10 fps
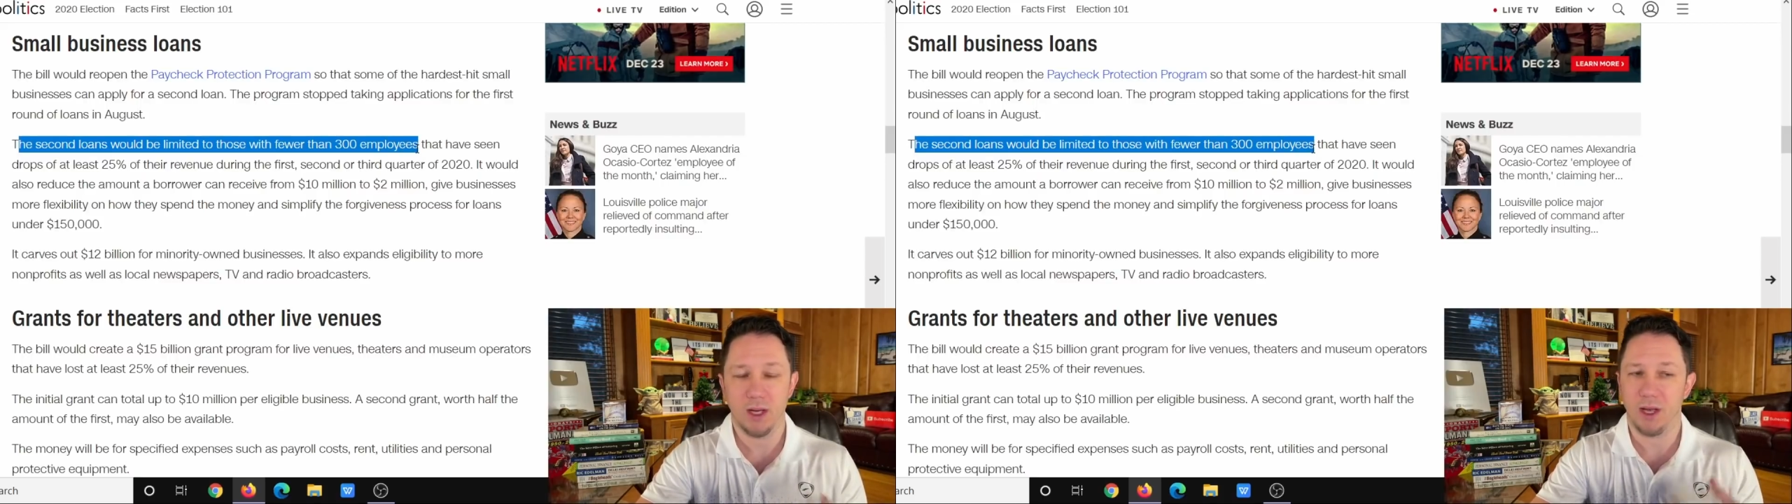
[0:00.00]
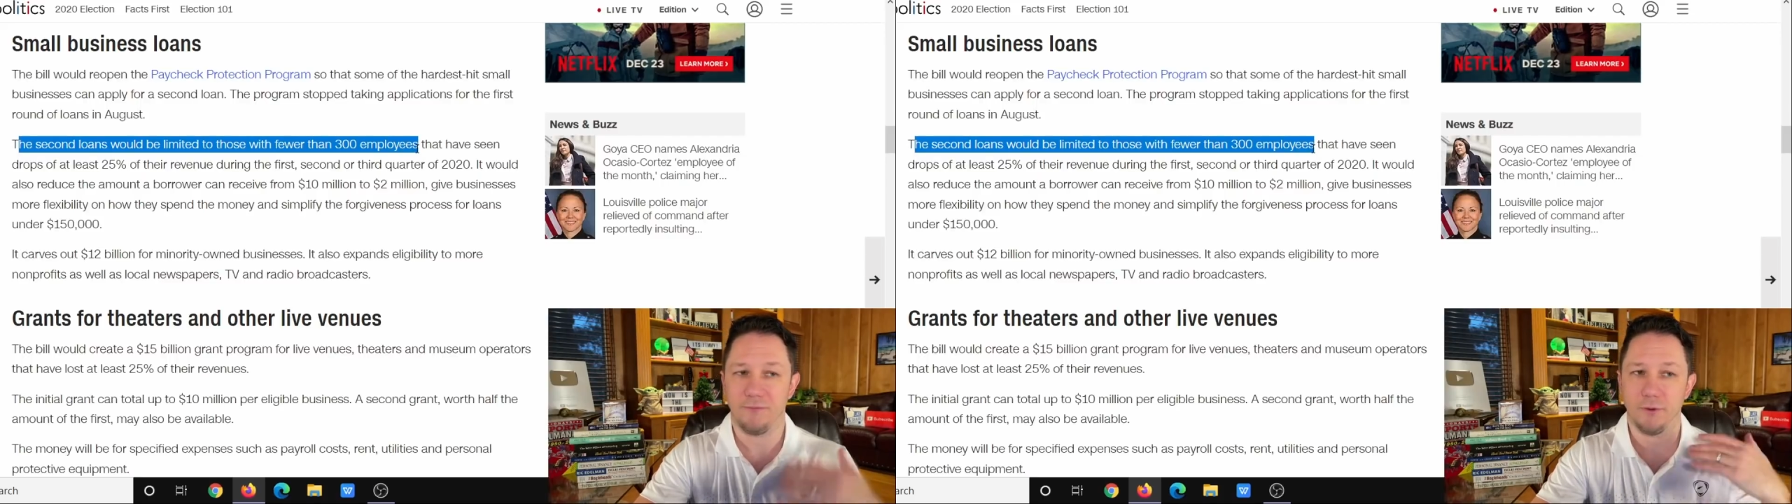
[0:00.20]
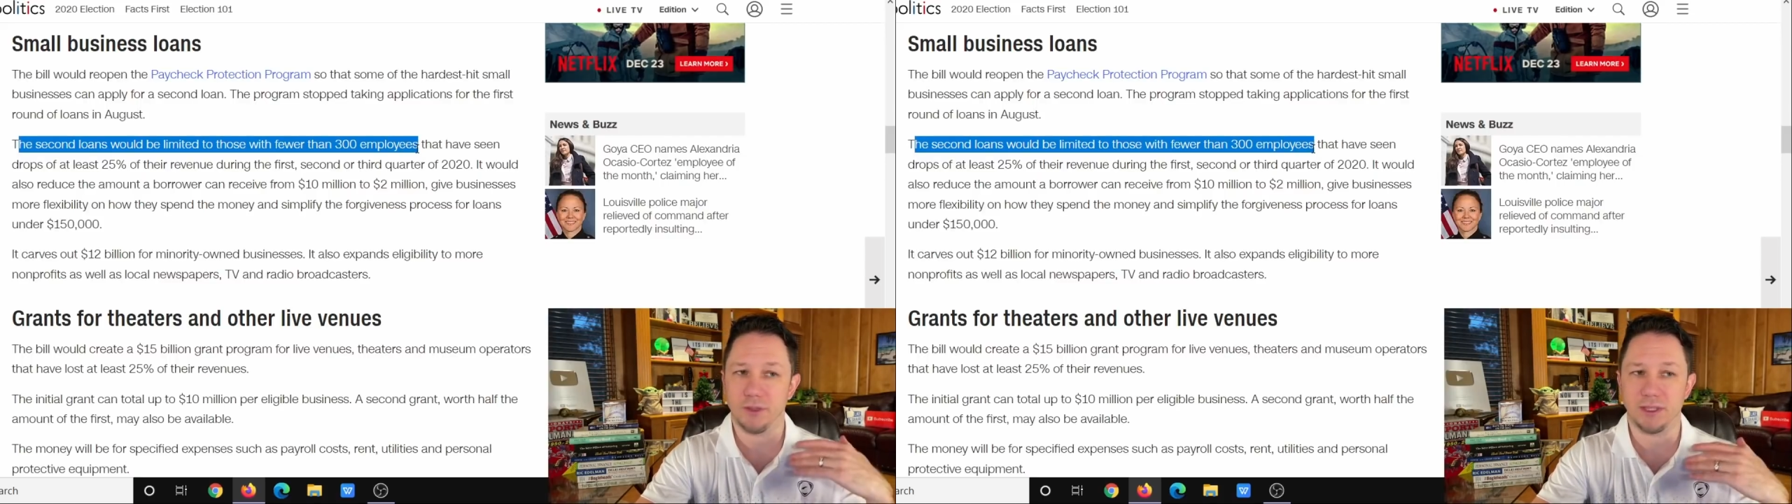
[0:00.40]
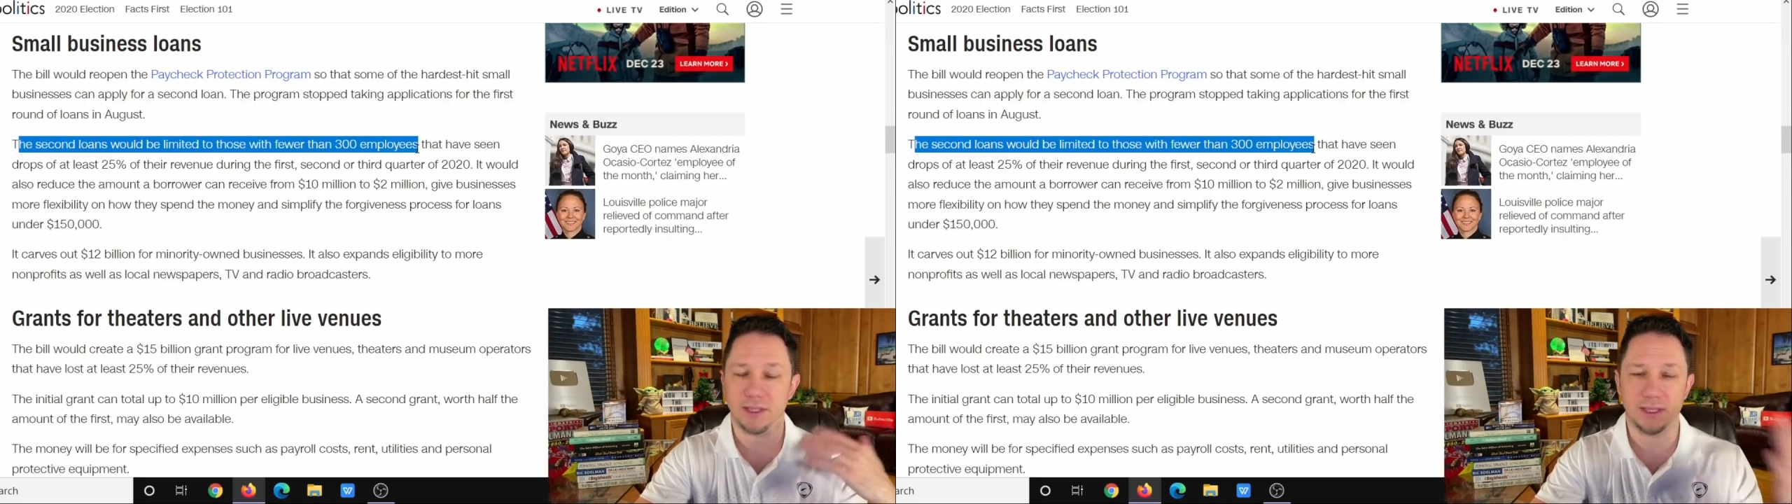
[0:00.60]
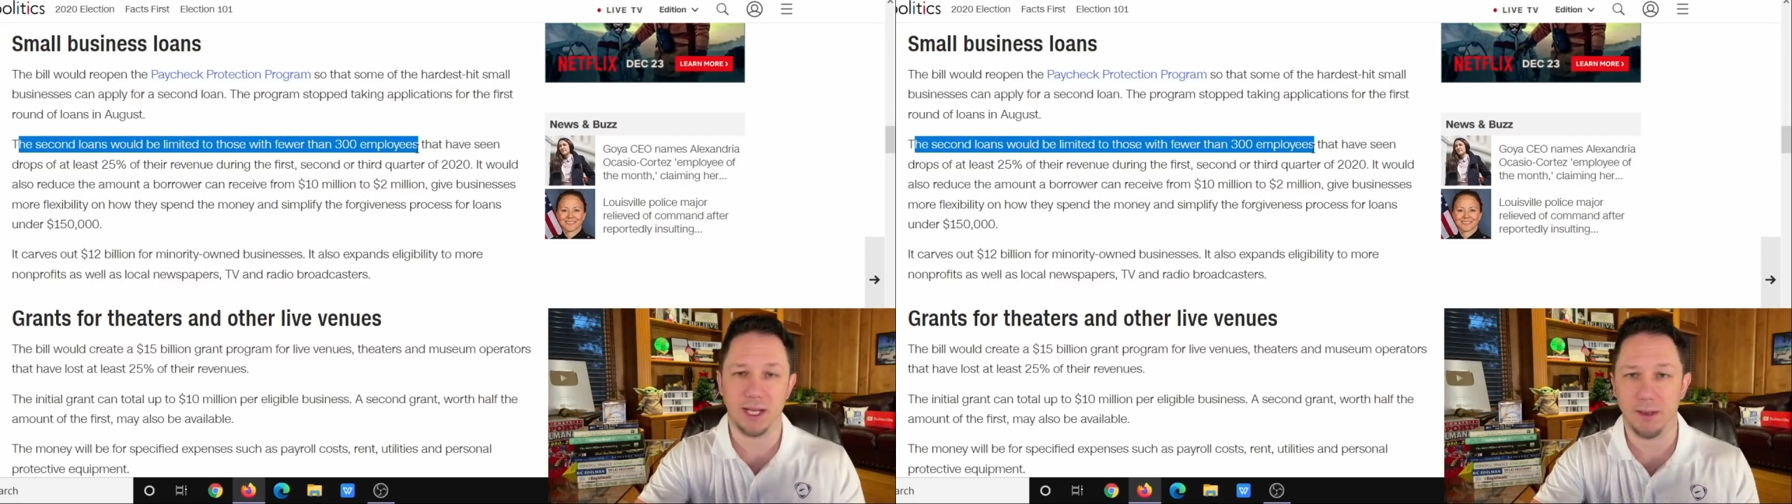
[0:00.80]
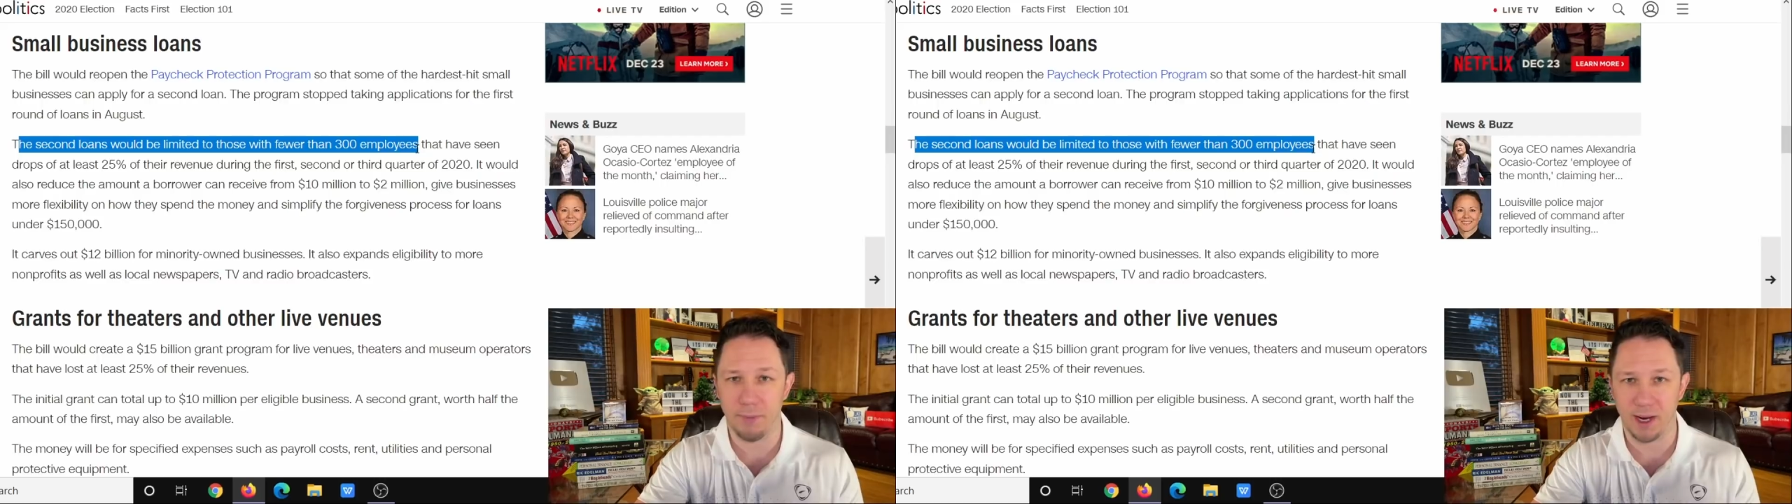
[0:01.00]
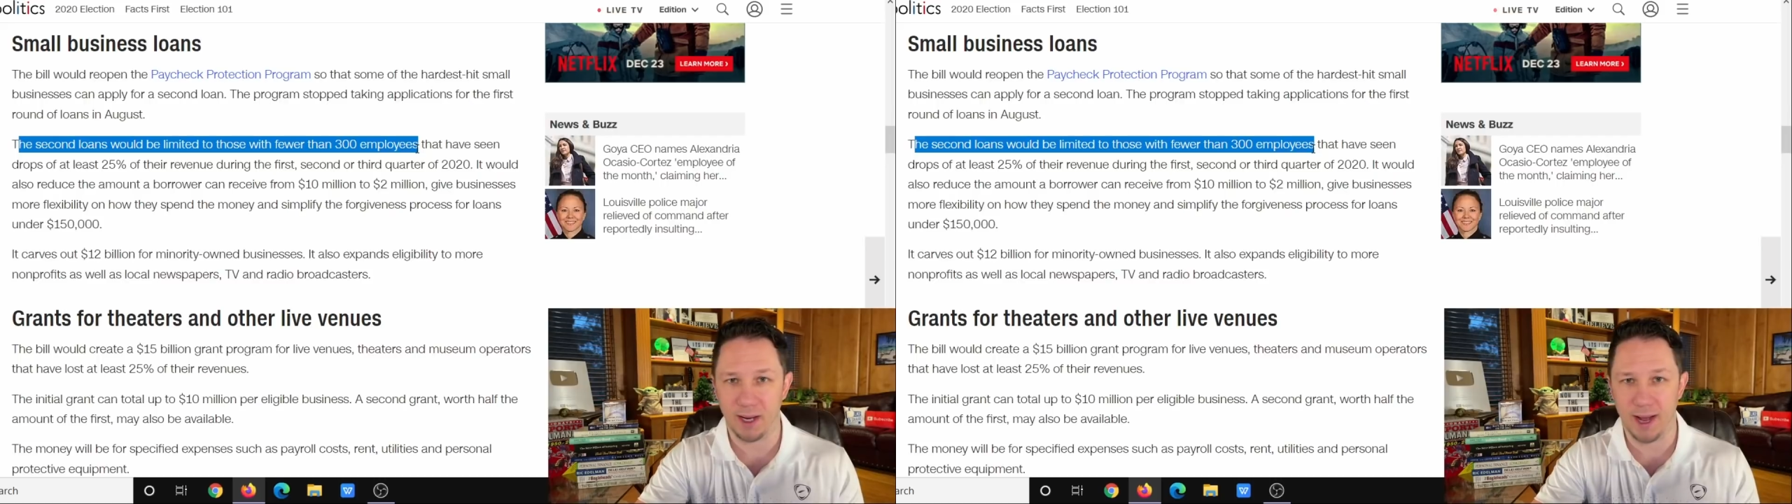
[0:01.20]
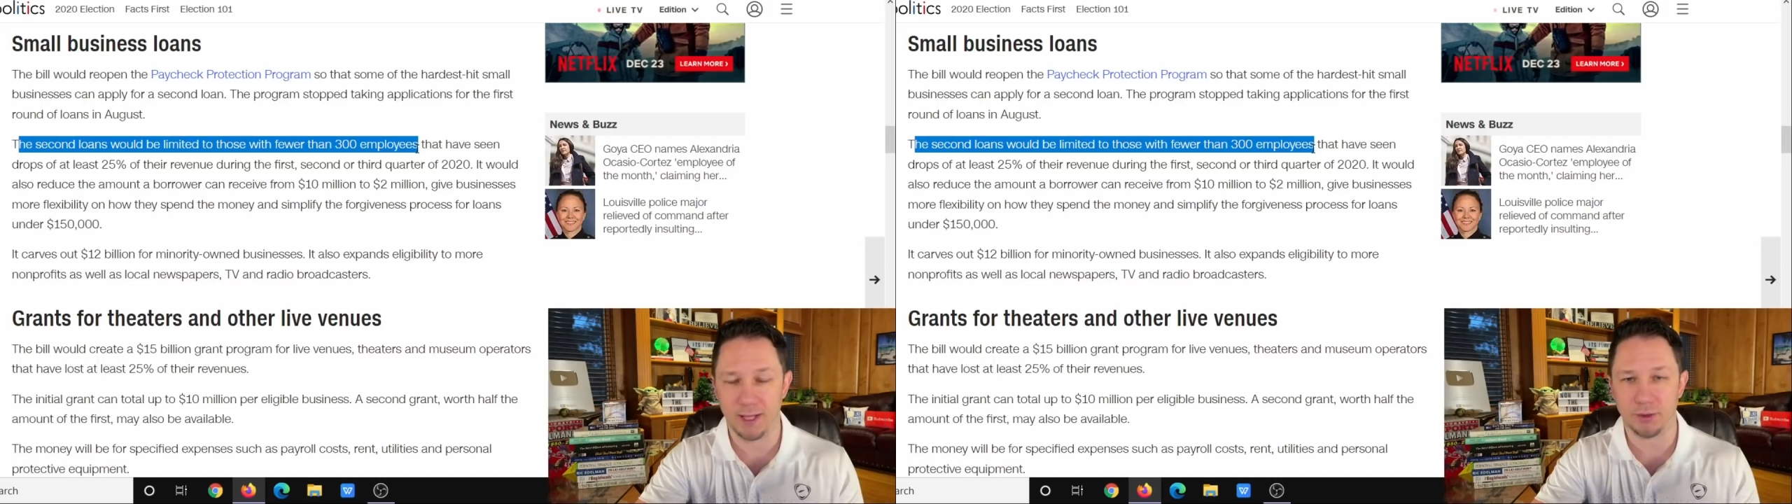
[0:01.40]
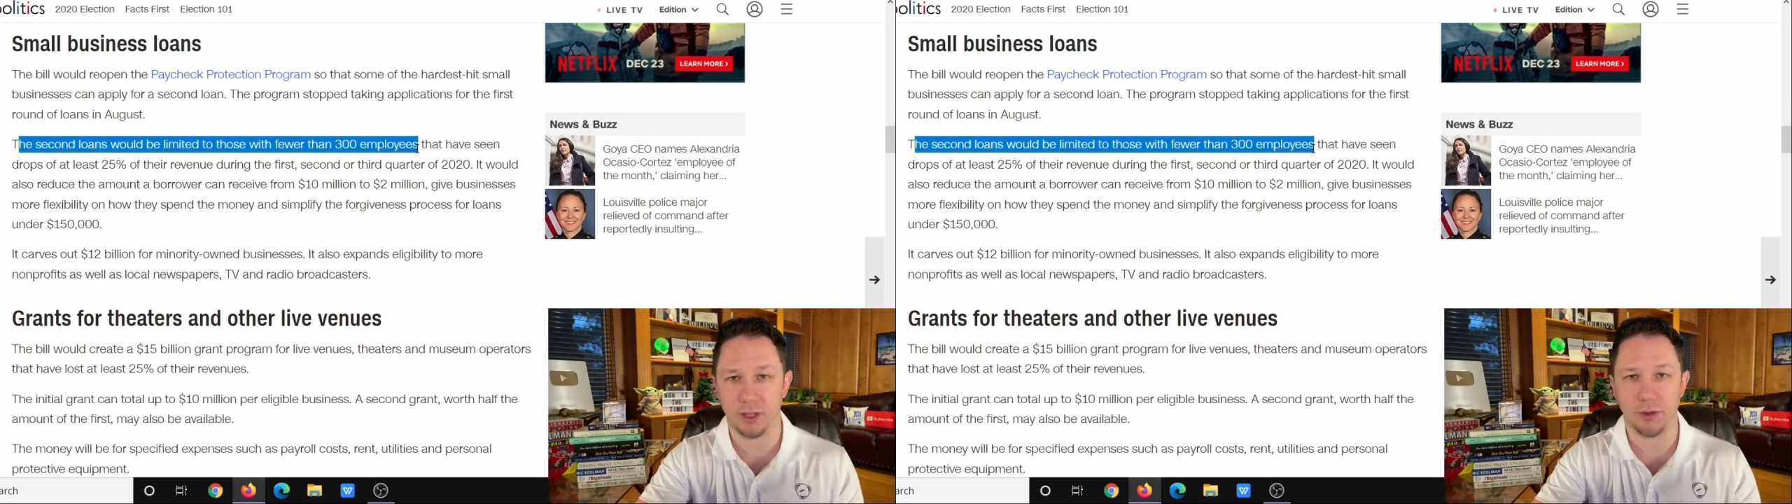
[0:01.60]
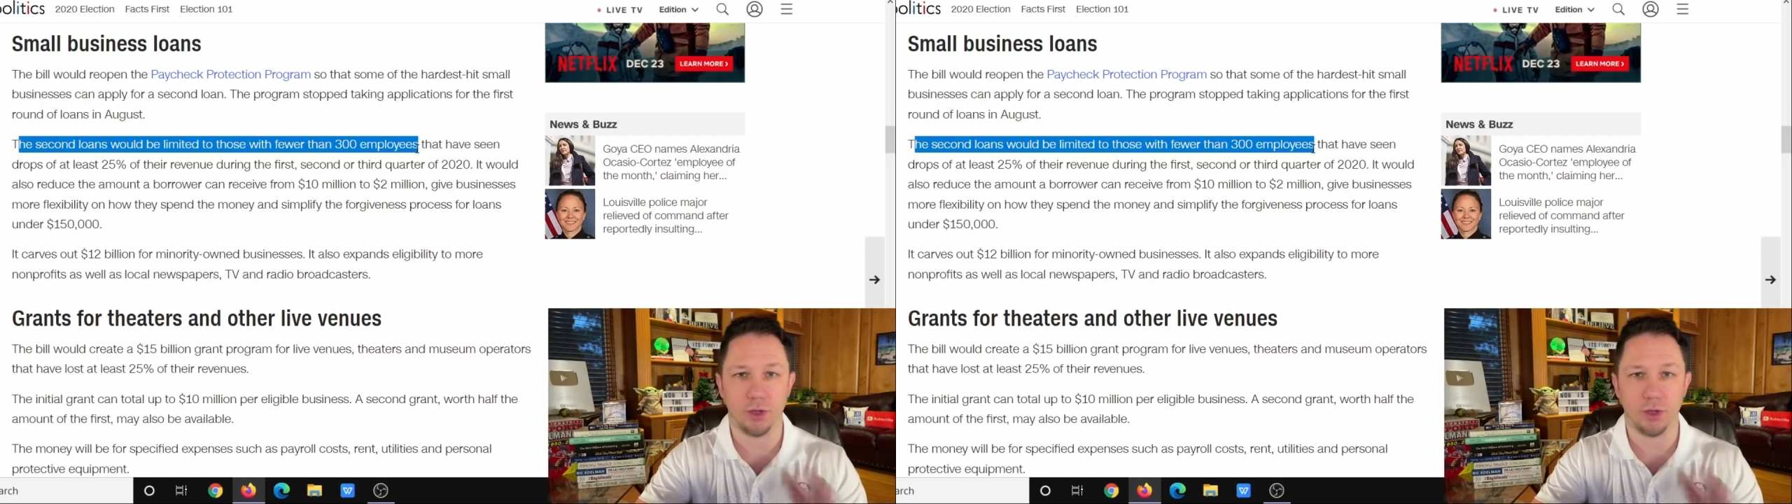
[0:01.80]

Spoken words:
If you're just an independent contractor,